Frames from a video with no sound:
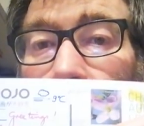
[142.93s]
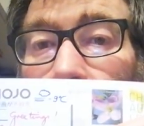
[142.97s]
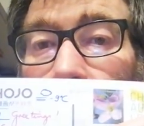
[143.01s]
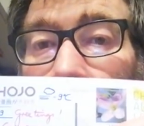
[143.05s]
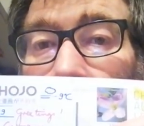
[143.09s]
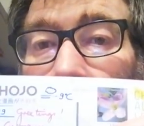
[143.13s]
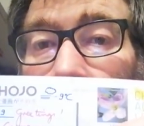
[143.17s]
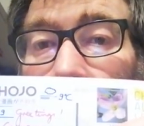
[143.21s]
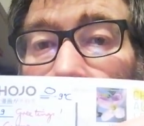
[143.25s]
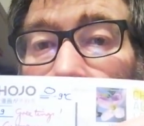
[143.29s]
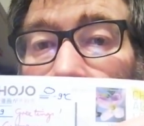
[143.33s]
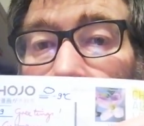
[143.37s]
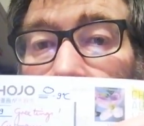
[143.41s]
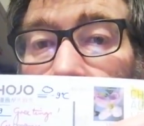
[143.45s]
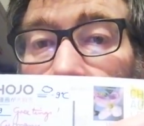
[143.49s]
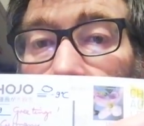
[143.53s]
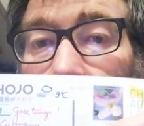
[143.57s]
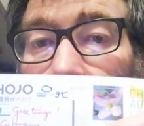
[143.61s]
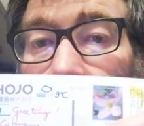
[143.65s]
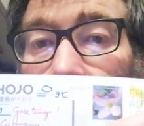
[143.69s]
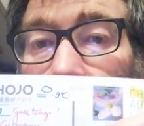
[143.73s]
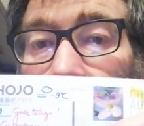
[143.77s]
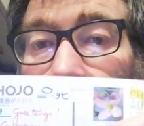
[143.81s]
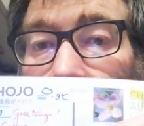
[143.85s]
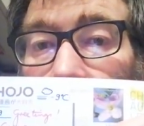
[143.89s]
a
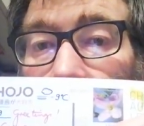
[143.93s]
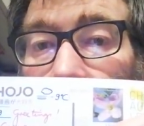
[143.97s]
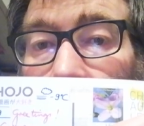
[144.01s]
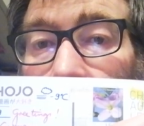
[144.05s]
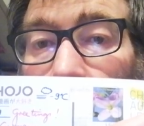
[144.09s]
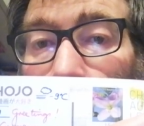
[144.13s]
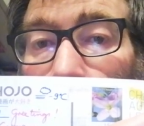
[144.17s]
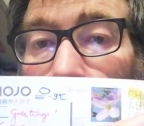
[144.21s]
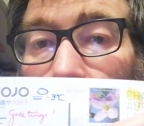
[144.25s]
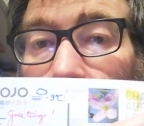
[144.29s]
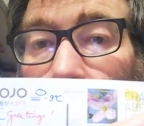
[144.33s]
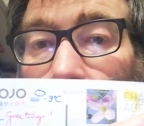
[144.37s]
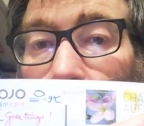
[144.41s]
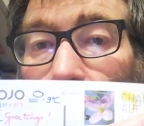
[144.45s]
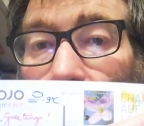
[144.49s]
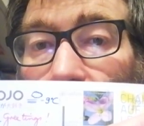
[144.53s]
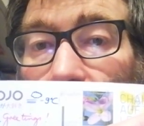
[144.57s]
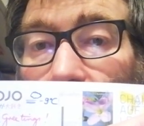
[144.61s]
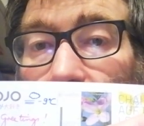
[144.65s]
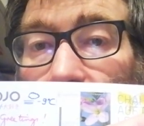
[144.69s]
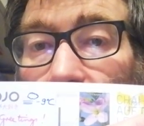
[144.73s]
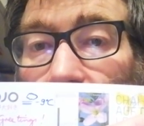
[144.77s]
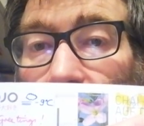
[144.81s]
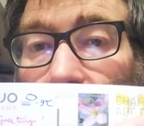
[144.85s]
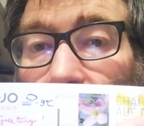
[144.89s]
little cat with a
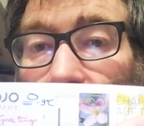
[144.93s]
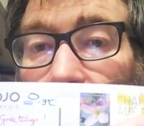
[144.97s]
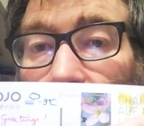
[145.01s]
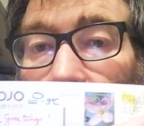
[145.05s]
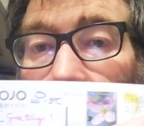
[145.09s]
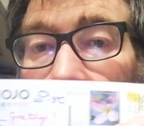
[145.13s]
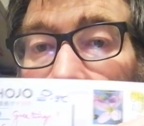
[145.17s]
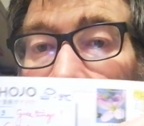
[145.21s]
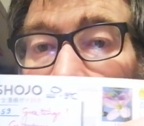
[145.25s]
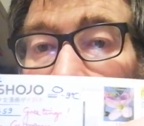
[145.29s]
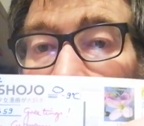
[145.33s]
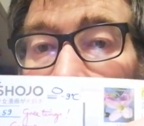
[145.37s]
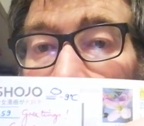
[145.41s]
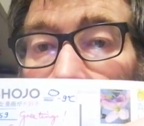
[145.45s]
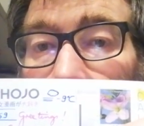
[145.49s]
big tail.